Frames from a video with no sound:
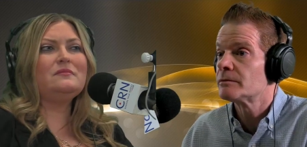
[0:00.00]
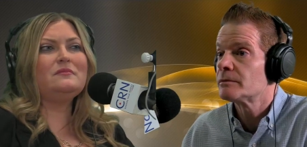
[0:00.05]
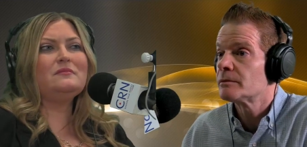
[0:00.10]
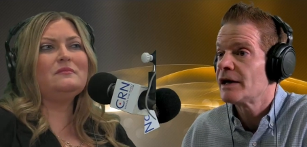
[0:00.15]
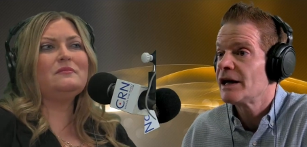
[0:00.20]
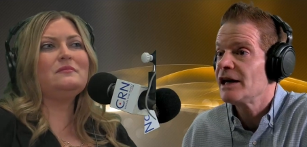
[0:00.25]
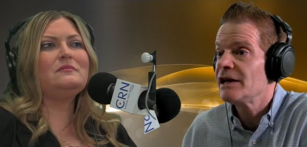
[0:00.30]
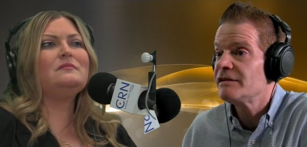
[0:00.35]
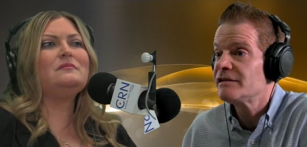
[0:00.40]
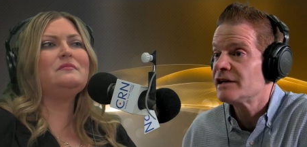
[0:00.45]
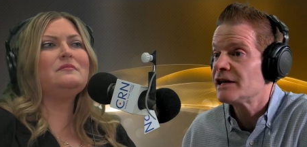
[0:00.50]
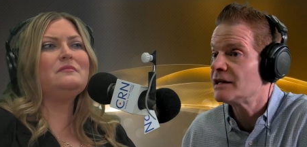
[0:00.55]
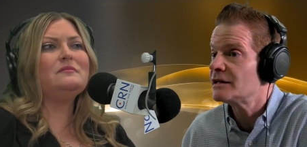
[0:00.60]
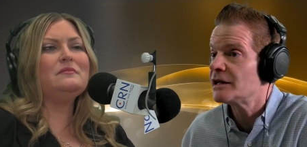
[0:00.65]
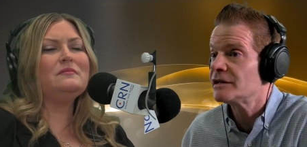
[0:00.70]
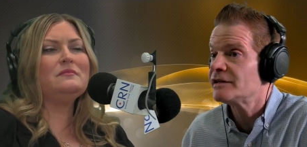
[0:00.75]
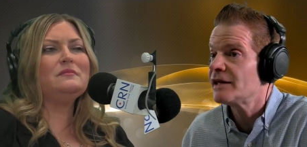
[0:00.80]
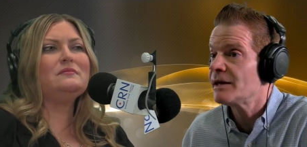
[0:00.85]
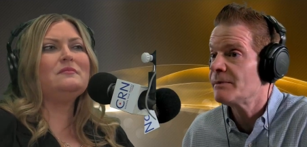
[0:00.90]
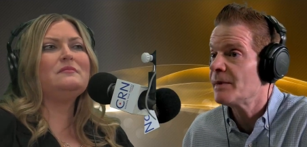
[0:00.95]
Speaker 1: hinting that
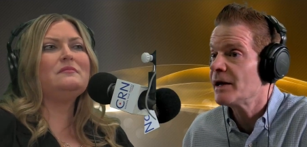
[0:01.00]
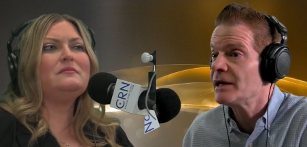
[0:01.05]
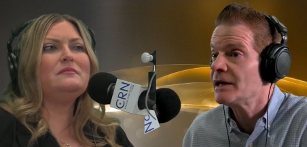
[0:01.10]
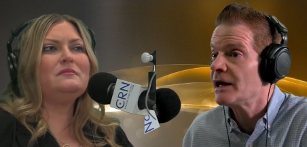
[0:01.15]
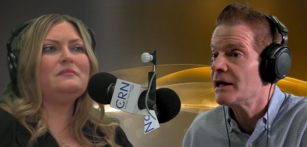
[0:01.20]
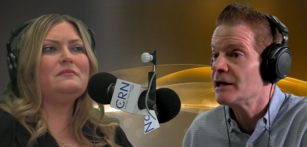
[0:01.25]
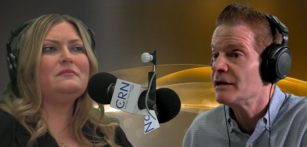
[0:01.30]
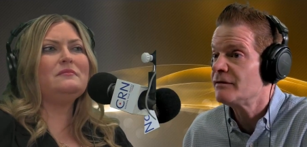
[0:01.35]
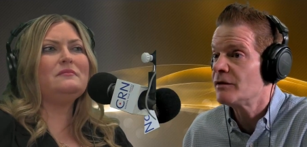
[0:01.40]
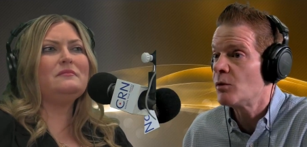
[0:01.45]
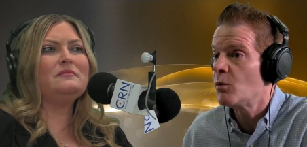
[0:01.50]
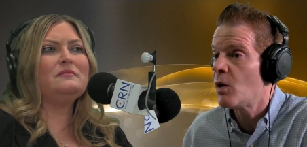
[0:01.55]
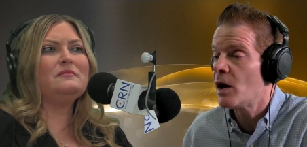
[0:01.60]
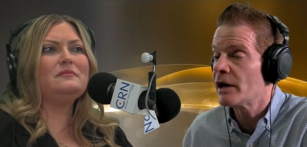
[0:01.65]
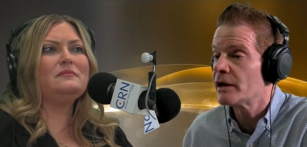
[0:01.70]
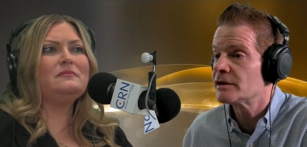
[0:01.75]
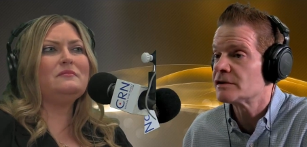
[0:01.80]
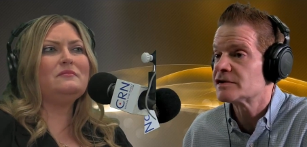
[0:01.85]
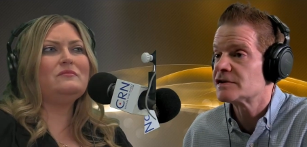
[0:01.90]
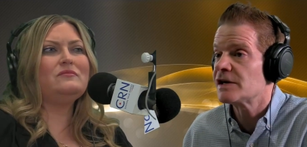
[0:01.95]
they may not even want
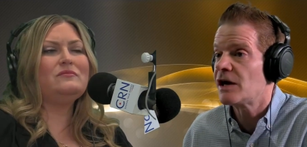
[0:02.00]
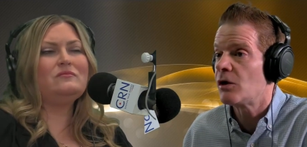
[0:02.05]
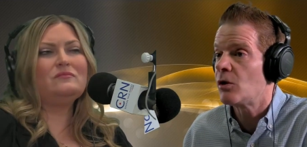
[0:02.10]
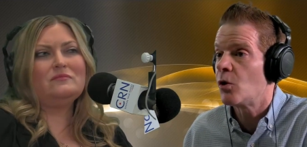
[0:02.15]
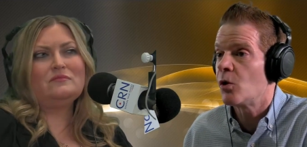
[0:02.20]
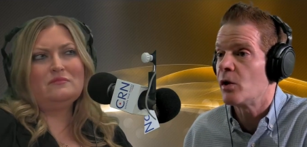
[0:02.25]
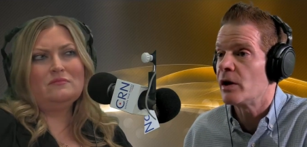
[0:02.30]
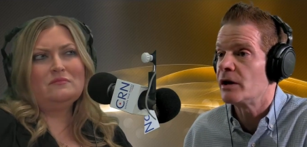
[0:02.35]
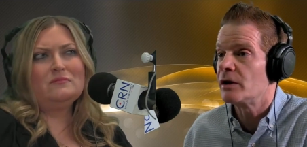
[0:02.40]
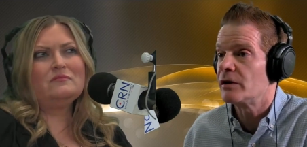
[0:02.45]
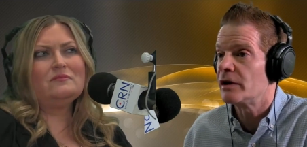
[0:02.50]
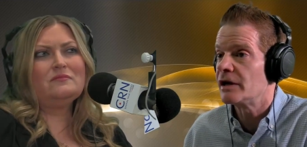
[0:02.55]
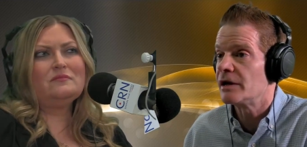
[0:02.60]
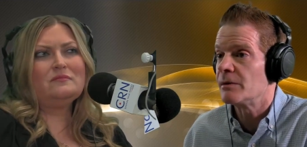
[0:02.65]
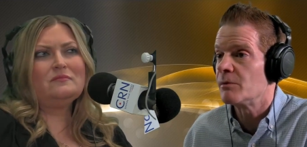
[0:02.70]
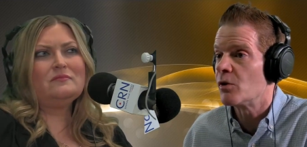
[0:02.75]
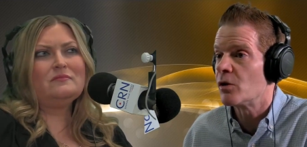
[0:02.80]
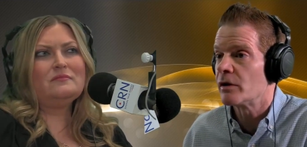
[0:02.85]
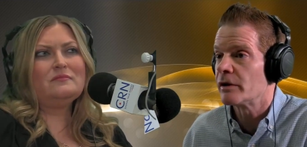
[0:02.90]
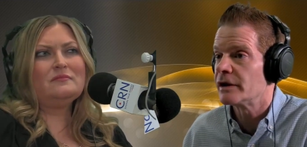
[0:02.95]
to sell oil
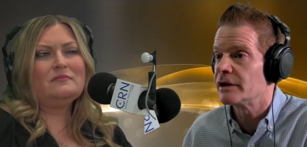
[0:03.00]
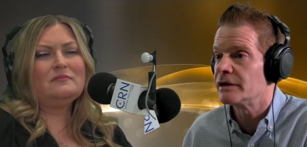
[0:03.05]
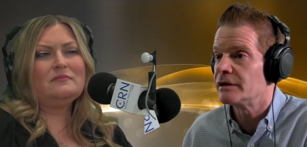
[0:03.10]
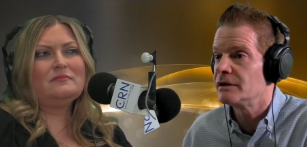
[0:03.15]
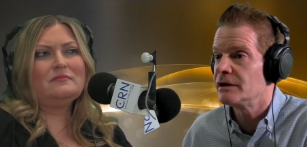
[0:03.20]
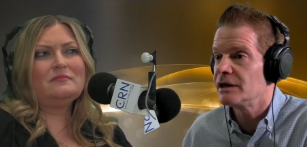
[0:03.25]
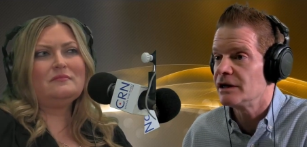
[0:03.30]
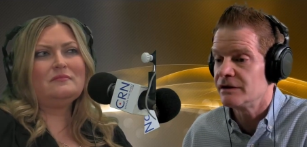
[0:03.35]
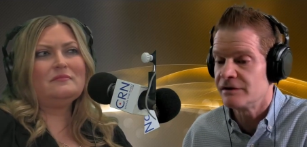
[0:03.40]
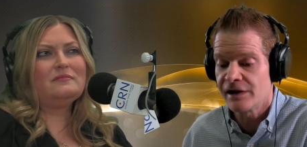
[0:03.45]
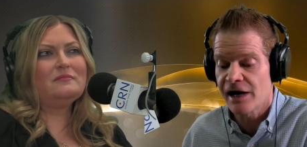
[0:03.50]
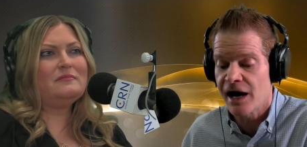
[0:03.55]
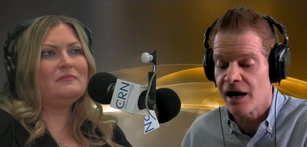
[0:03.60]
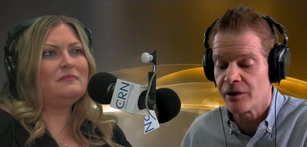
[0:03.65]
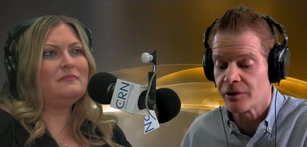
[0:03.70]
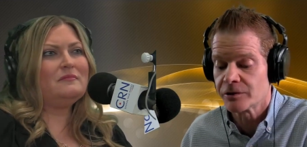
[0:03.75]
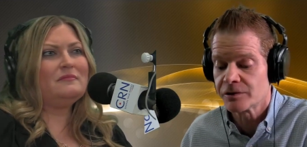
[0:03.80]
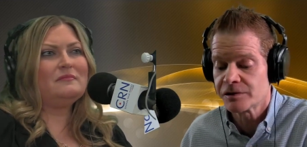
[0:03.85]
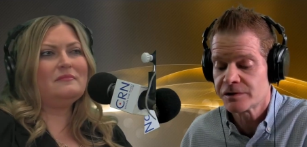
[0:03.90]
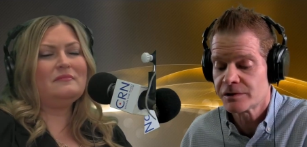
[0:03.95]
anymore in, in
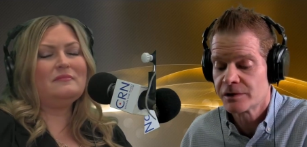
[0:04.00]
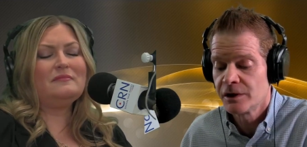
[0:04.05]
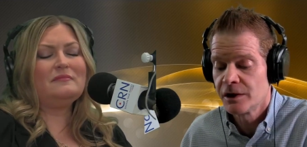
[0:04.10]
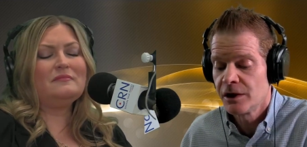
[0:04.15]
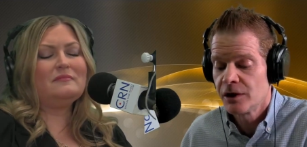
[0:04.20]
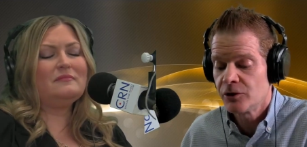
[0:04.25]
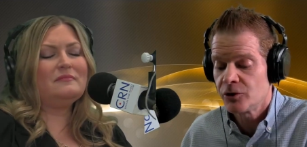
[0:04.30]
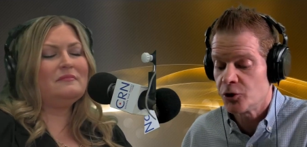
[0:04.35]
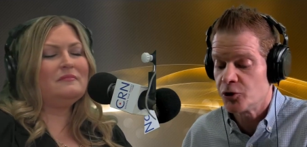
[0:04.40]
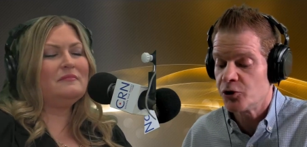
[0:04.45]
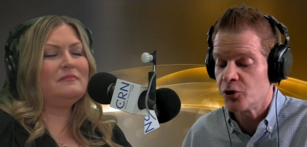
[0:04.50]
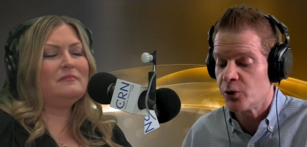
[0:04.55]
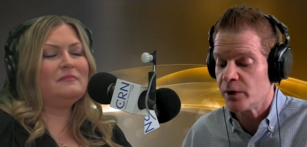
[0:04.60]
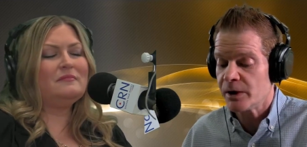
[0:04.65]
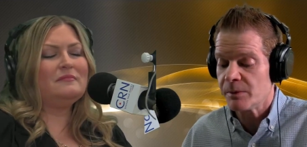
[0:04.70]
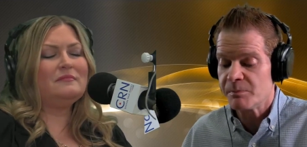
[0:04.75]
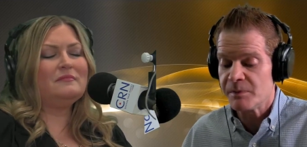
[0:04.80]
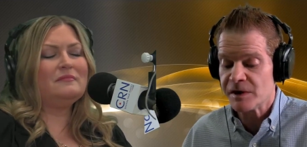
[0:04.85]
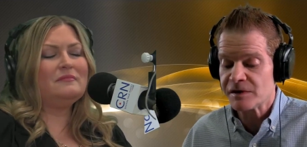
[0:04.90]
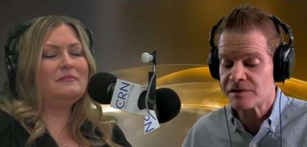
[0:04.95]
dollars. They're doing
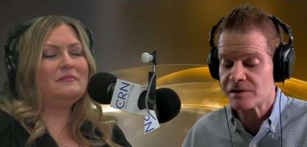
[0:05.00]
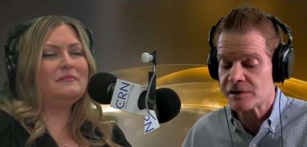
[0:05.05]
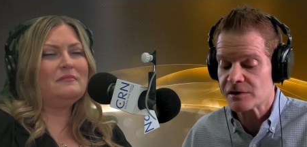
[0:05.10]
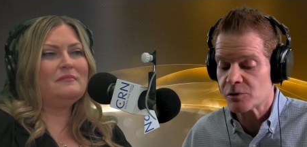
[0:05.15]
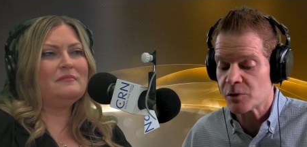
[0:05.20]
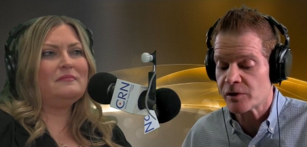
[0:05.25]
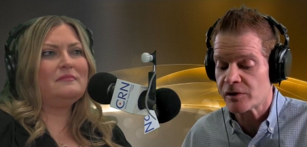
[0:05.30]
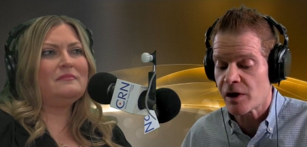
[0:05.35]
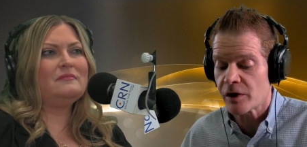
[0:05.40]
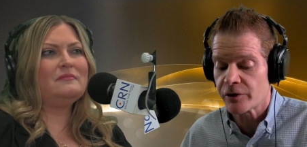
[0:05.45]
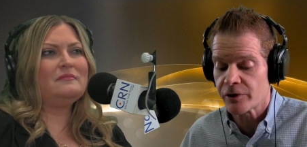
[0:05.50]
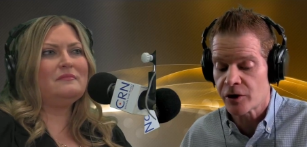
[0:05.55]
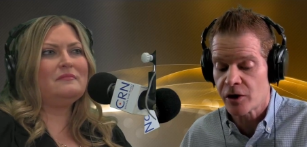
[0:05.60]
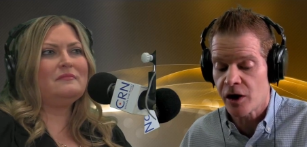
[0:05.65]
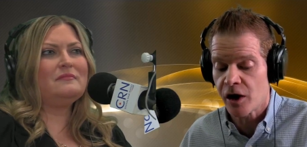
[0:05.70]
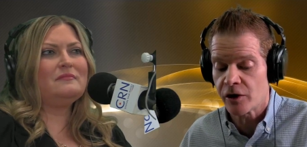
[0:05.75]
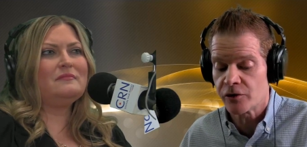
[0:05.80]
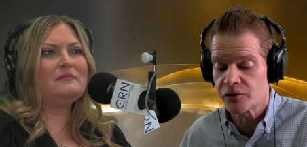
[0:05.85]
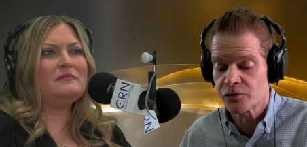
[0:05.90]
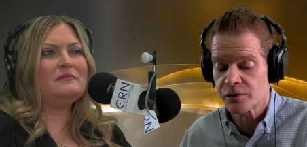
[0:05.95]
business with other
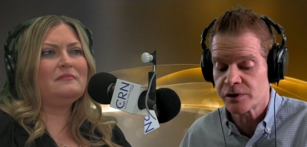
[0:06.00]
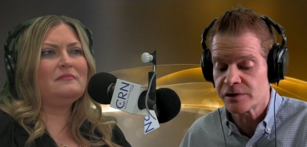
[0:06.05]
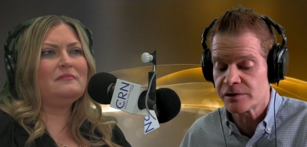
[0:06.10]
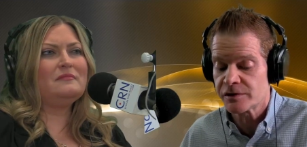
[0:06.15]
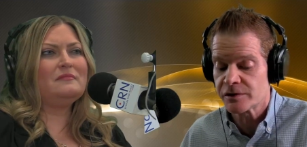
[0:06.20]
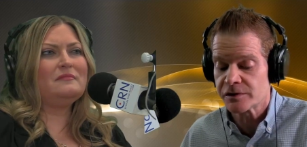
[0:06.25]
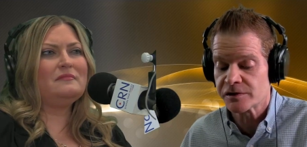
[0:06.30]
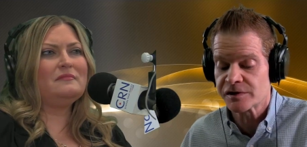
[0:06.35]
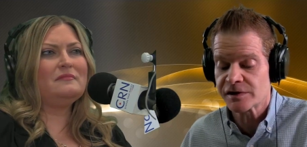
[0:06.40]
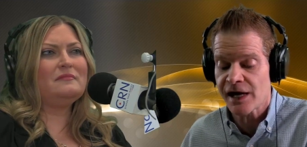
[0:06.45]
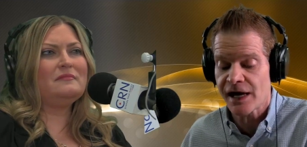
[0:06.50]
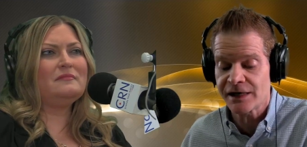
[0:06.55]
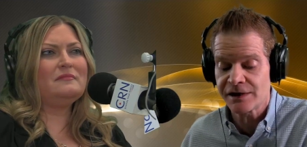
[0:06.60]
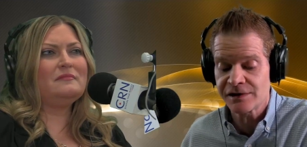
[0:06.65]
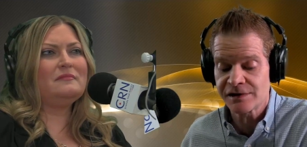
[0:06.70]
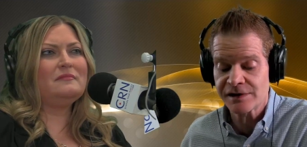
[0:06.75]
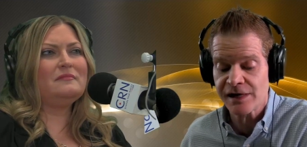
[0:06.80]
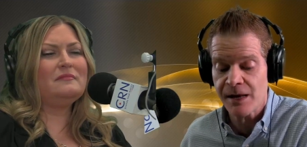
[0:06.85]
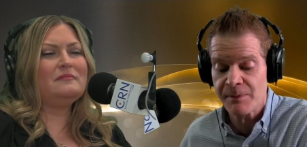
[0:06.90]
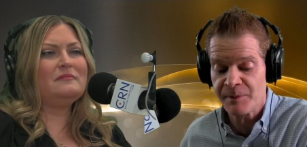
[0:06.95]
countries. They're
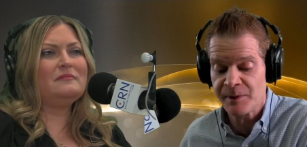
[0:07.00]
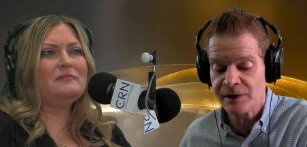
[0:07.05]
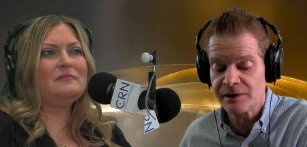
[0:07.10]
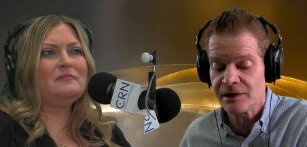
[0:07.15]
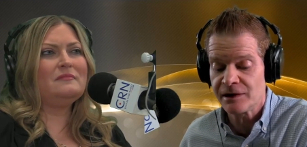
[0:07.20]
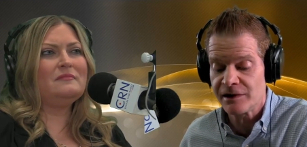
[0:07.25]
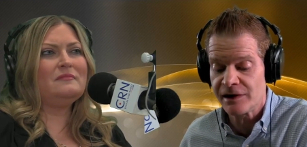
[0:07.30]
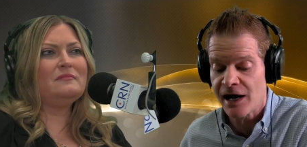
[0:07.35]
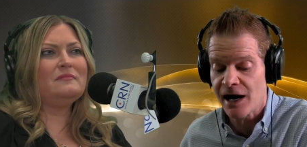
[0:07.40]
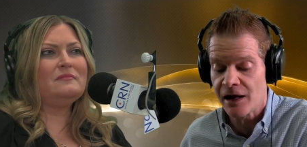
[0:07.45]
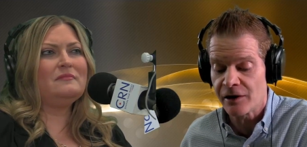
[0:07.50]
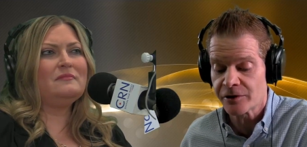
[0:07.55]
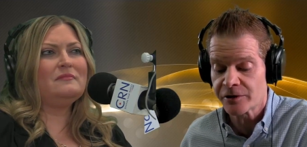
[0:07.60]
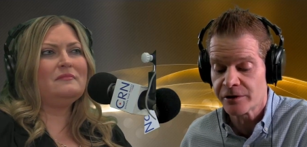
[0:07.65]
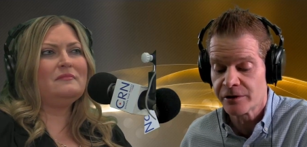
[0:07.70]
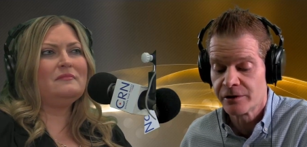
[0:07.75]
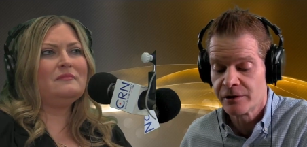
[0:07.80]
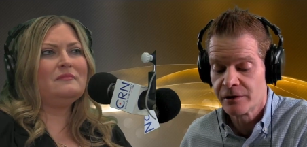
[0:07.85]
sidestepping the dollar.